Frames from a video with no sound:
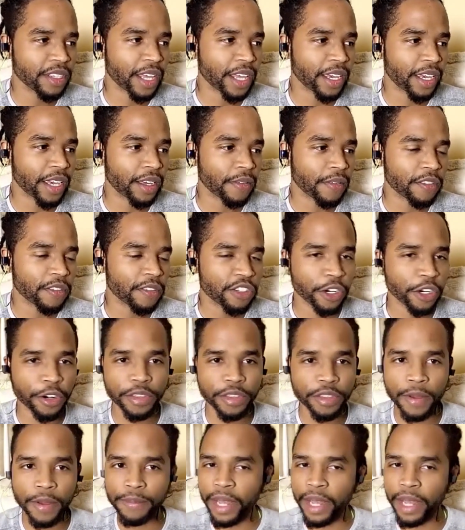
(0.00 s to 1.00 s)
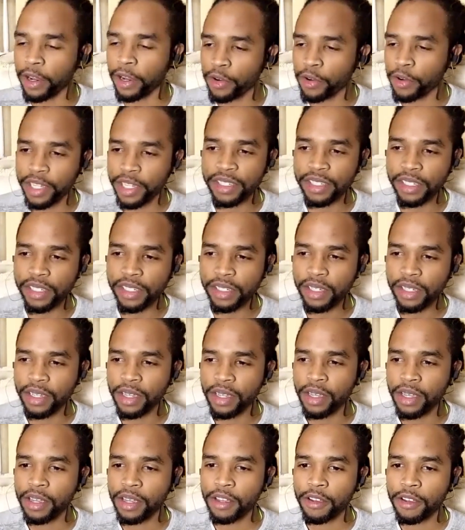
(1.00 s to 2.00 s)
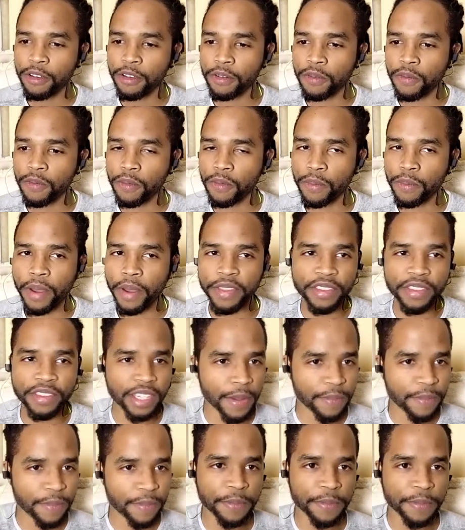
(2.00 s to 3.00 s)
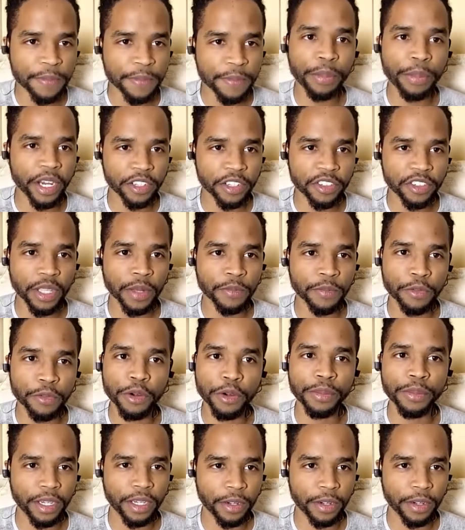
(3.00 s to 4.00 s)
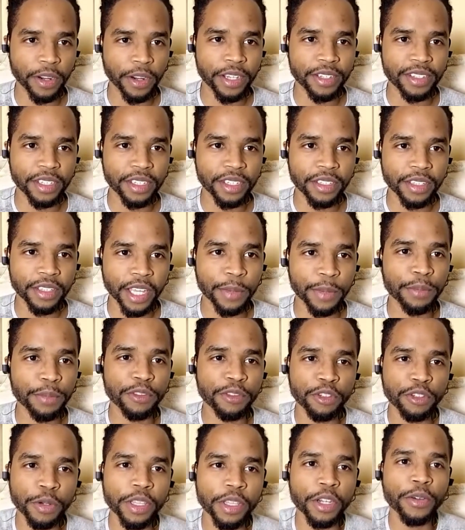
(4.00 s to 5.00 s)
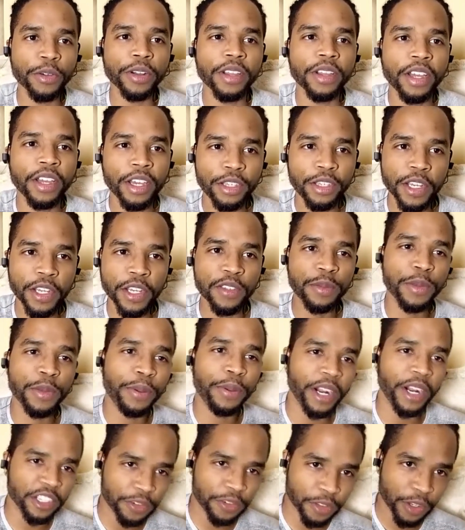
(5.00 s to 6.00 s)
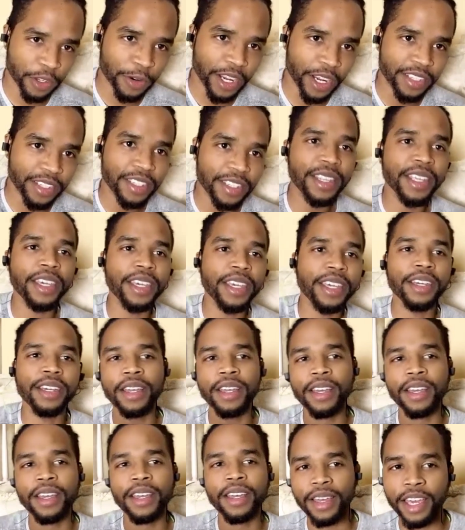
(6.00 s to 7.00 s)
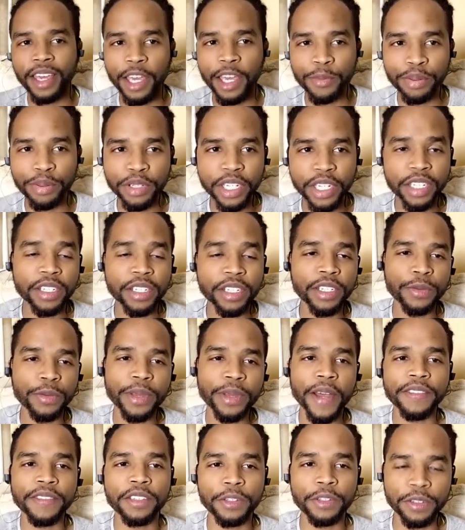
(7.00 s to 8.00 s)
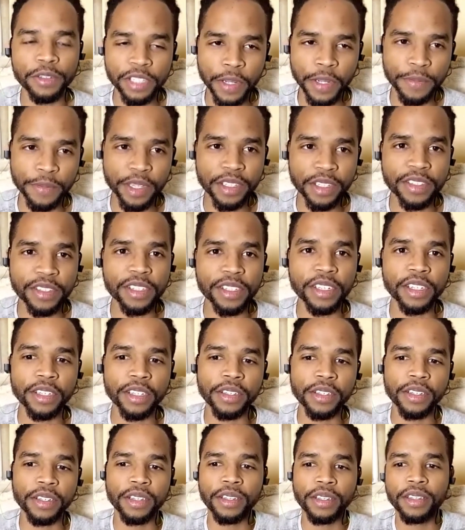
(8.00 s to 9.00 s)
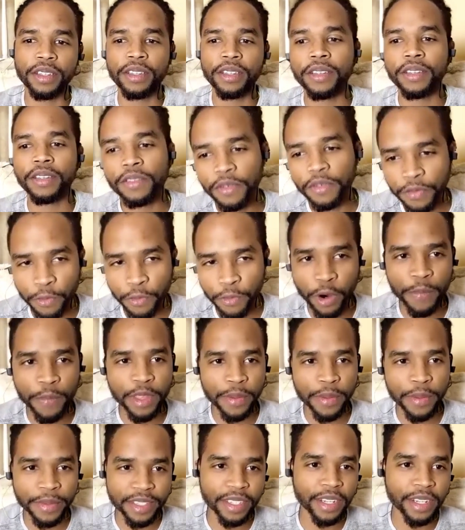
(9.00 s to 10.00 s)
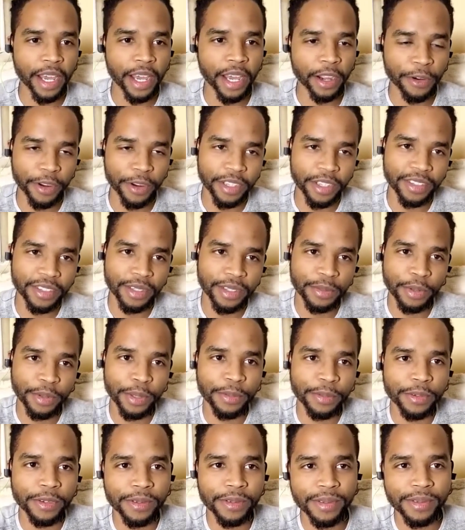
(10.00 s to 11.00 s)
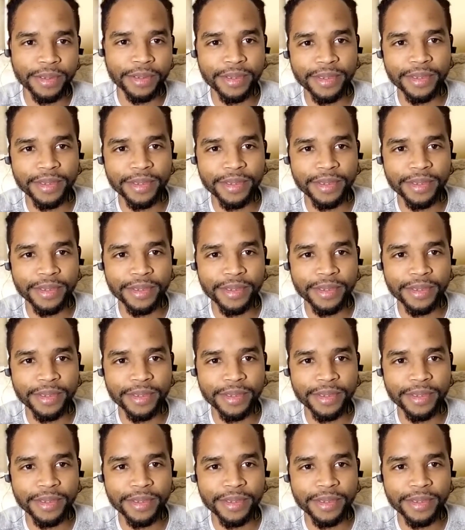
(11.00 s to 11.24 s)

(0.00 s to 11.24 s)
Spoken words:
like turn them not crazy, but at the same time still punish them for being crazy. Like you have to be punished for the crazy thing, and politically we have to do something to form them into not crazy people.